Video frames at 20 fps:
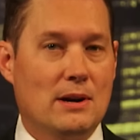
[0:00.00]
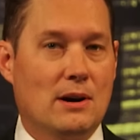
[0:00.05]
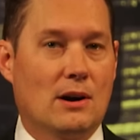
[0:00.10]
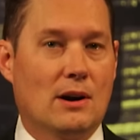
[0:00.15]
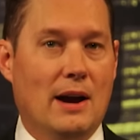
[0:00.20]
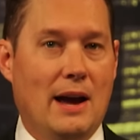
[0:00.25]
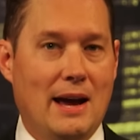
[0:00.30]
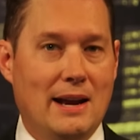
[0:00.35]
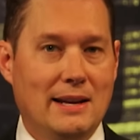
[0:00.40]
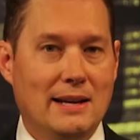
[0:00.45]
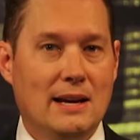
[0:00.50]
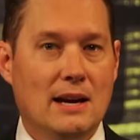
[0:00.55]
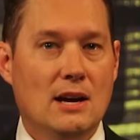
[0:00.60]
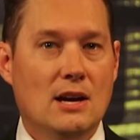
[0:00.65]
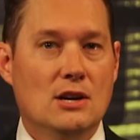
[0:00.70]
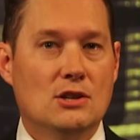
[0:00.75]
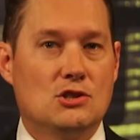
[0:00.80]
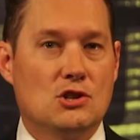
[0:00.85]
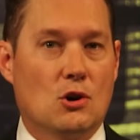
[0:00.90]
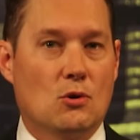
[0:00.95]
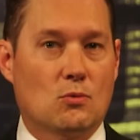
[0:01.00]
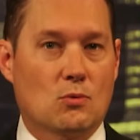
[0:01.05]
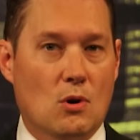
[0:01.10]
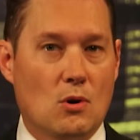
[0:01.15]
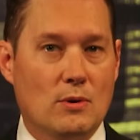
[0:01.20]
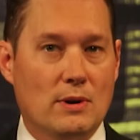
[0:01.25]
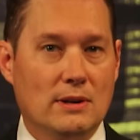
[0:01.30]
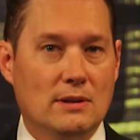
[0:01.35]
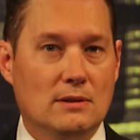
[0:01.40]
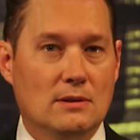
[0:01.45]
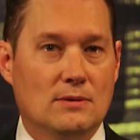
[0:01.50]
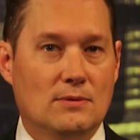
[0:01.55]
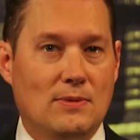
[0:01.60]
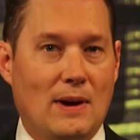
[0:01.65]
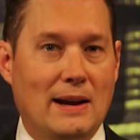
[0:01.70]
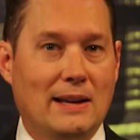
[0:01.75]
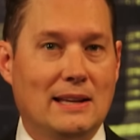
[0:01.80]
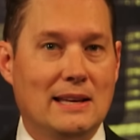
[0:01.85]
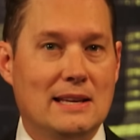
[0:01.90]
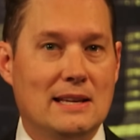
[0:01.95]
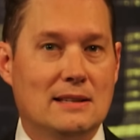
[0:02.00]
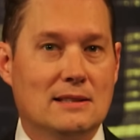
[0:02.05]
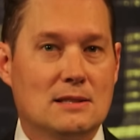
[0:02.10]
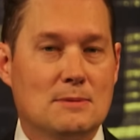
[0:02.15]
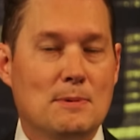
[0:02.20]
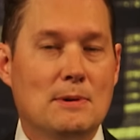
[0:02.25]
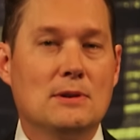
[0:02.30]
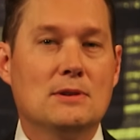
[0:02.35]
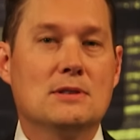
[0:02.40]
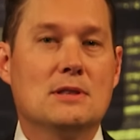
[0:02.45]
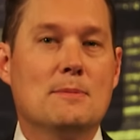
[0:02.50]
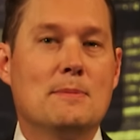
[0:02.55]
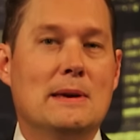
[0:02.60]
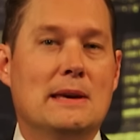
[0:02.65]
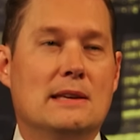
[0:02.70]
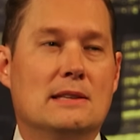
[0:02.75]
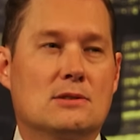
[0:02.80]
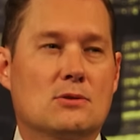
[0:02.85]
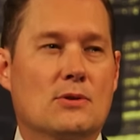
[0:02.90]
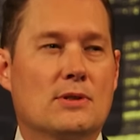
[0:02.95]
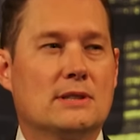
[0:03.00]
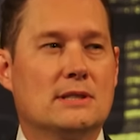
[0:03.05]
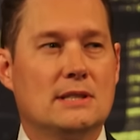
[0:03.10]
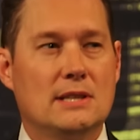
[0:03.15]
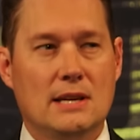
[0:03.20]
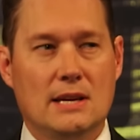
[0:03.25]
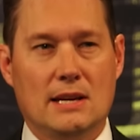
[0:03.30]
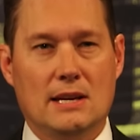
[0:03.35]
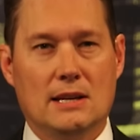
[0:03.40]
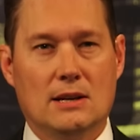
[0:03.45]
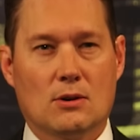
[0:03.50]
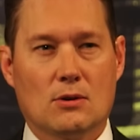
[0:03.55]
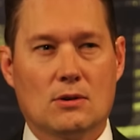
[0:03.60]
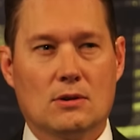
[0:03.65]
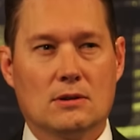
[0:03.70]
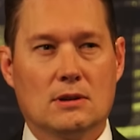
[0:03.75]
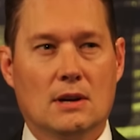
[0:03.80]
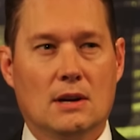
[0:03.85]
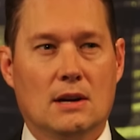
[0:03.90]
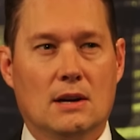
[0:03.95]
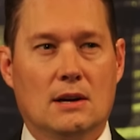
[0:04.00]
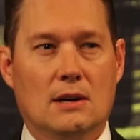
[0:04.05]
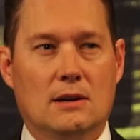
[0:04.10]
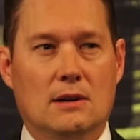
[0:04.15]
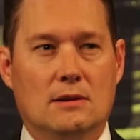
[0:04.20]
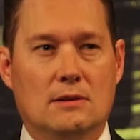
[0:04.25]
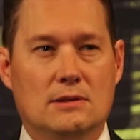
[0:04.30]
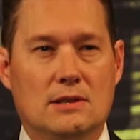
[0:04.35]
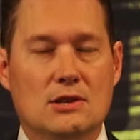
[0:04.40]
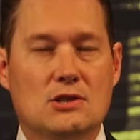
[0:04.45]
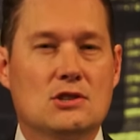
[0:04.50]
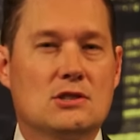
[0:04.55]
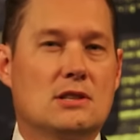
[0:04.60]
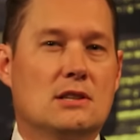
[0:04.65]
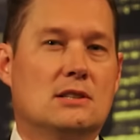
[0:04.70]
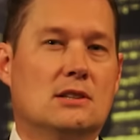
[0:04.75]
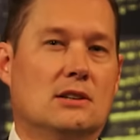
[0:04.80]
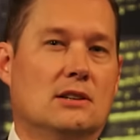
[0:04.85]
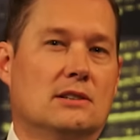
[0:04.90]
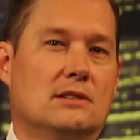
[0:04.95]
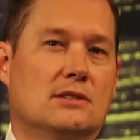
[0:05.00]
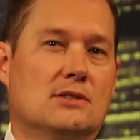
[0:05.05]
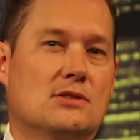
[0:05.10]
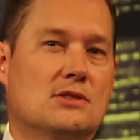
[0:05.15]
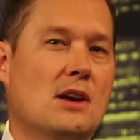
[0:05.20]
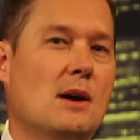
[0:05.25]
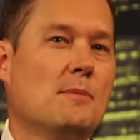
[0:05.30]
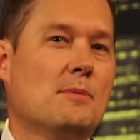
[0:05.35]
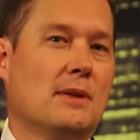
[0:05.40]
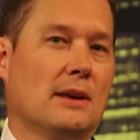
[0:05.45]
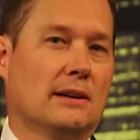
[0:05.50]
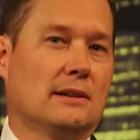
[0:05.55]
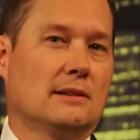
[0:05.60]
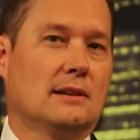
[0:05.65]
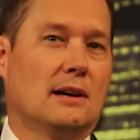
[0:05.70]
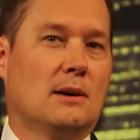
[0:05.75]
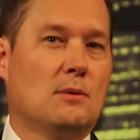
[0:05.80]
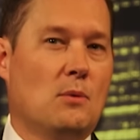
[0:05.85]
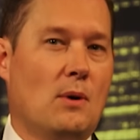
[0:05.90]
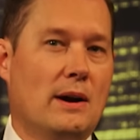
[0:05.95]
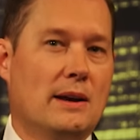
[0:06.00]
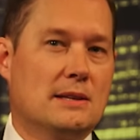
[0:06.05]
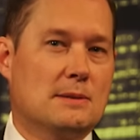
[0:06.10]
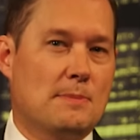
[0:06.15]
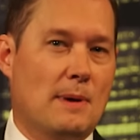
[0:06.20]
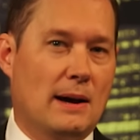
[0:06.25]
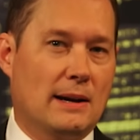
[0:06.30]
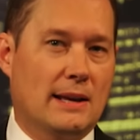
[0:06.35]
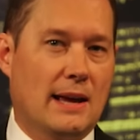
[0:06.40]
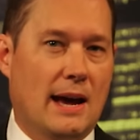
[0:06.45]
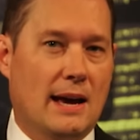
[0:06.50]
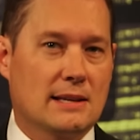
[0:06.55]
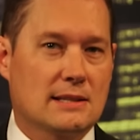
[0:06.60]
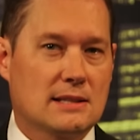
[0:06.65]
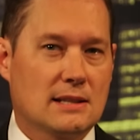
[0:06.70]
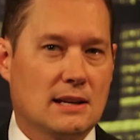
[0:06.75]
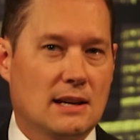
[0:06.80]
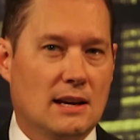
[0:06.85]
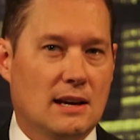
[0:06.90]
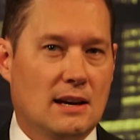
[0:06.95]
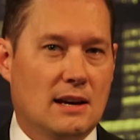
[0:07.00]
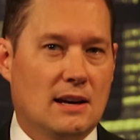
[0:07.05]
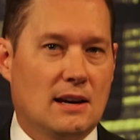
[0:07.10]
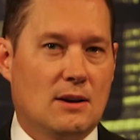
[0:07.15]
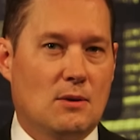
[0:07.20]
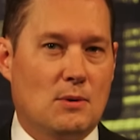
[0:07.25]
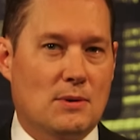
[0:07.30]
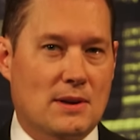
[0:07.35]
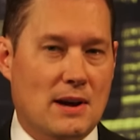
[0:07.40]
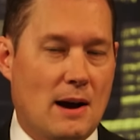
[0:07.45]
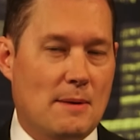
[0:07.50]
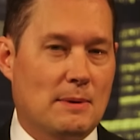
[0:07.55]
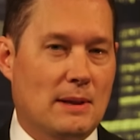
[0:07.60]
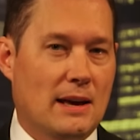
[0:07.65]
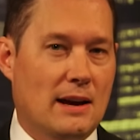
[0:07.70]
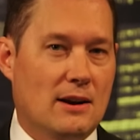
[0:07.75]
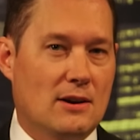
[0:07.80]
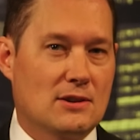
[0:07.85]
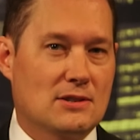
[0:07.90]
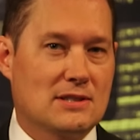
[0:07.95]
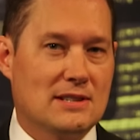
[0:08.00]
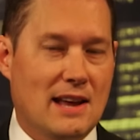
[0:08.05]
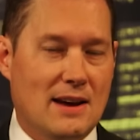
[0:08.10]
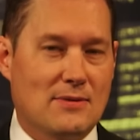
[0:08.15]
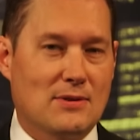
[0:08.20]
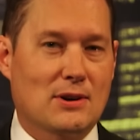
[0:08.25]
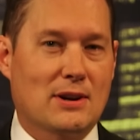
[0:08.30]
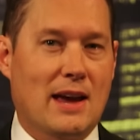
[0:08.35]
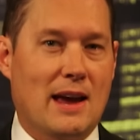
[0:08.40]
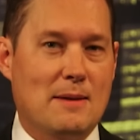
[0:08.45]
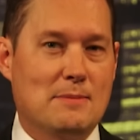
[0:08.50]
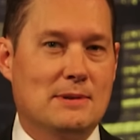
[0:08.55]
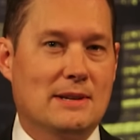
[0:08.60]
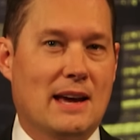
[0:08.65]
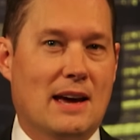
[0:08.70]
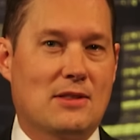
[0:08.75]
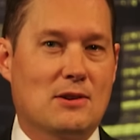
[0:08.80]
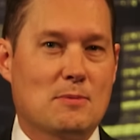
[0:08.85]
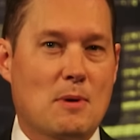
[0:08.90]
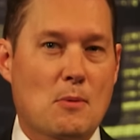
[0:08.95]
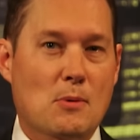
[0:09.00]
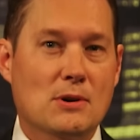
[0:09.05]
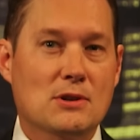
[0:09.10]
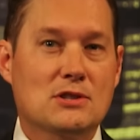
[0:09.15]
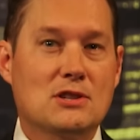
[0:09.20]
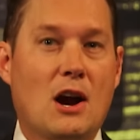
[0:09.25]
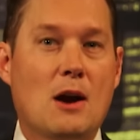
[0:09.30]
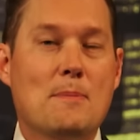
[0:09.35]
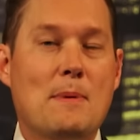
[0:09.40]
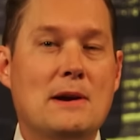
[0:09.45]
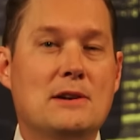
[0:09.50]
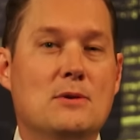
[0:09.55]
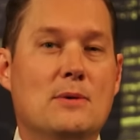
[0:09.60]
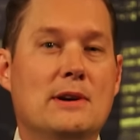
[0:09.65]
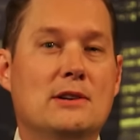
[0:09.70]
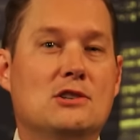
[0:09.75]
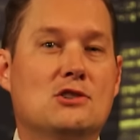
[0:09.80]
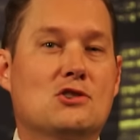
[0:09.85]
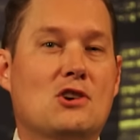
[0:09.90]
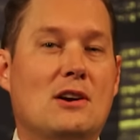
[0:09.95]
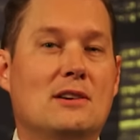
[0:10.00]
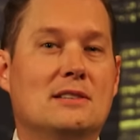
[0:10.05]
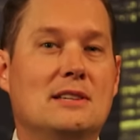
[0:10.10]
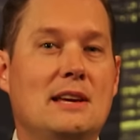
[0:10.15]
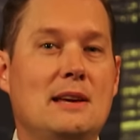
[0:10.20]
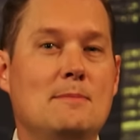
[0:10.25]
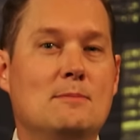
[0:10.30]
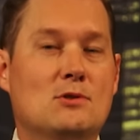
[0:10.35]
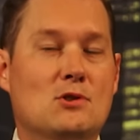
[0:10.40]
are heading. Joe Rogan finally spills the beans or the tea or dishes the dirt or something on why his podcast with Kamala Harris never came together. But we're going to start by doing Team